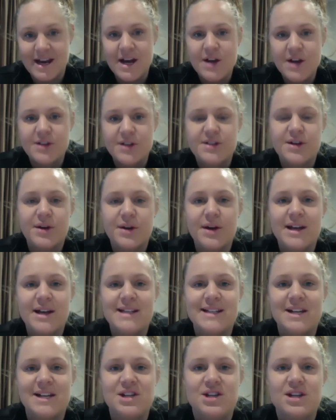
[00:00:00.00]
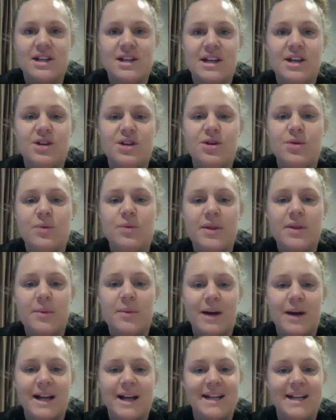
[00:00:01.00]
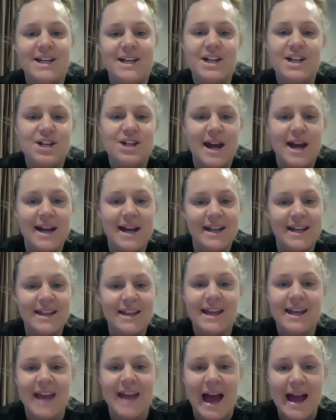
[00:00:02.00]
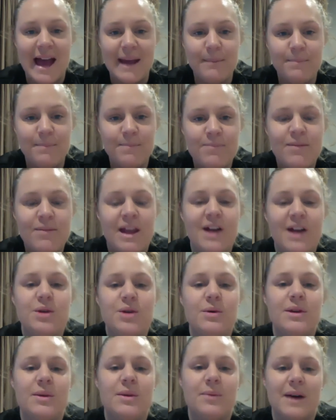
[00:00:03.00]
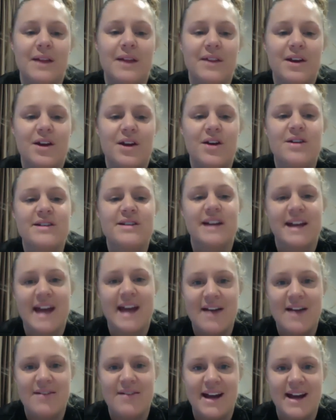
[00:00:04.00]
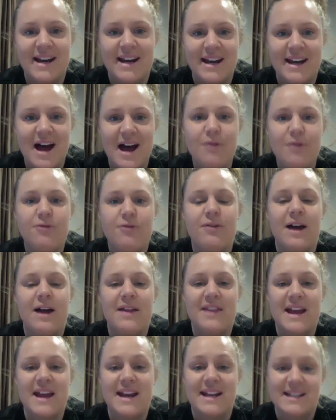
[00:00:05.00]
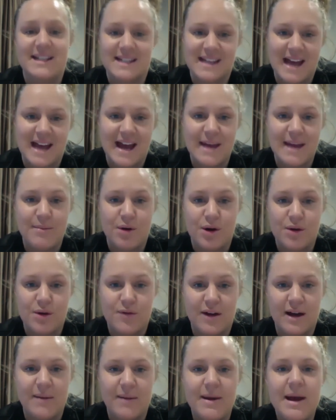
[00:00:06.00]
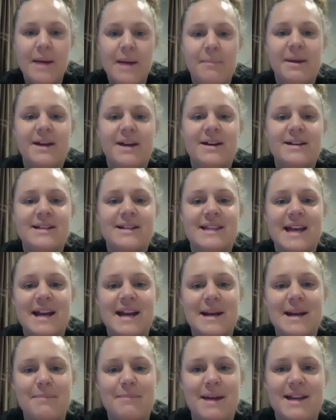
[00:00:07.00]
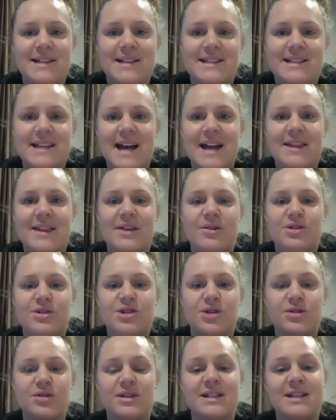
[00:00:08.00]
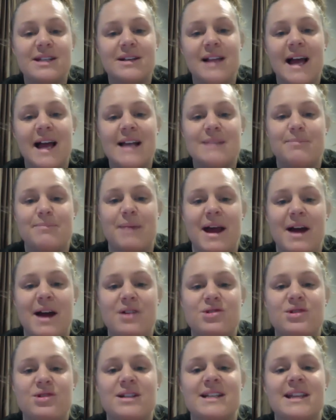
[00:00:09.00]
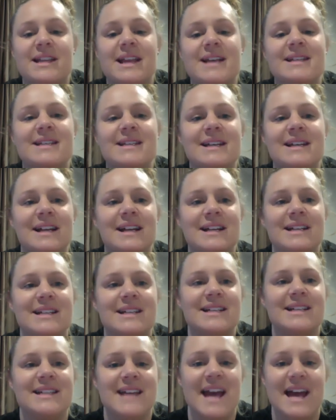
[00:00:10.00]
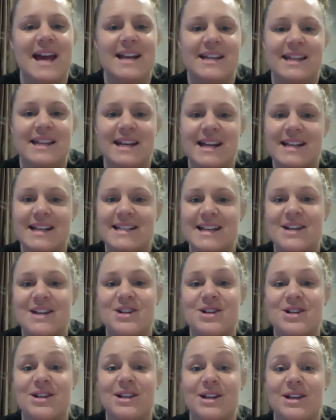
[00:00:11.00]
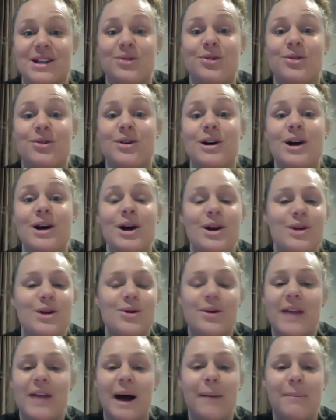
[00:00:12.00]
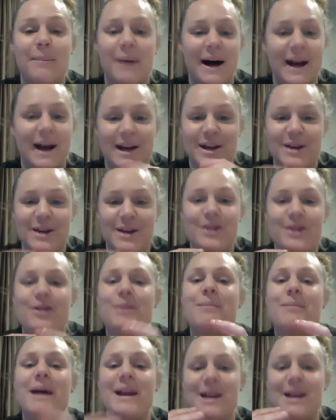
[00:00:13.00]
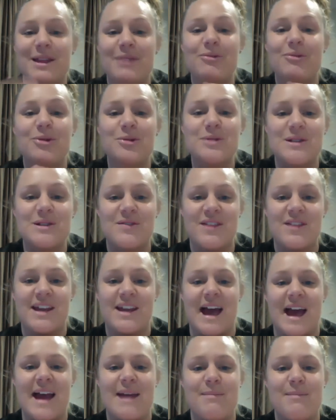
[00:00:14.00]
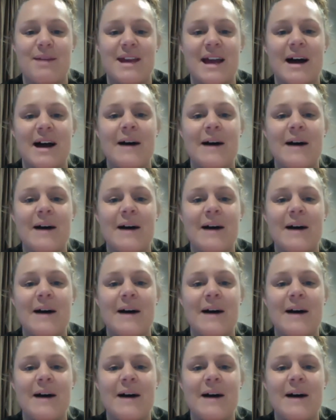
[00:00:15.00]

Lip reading: So essentially you are the one initiating the game and you are the one that goes, okay, I've had enough, and then it's game over. Because then it means that your dog still has boundaries and they still understand that essentially you're the umpire, you're making the rules of the game here.